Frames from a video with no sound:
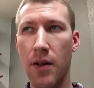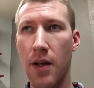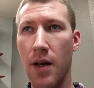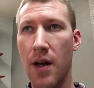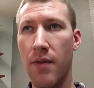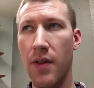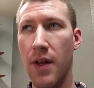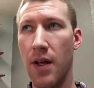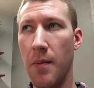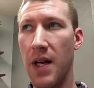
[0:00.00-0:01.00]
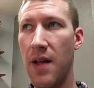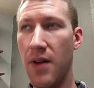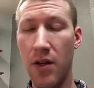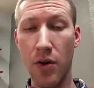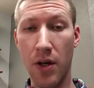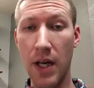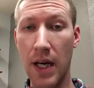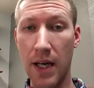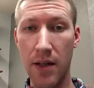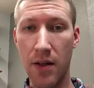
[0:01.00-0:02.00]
everything. I mean, even in your gut,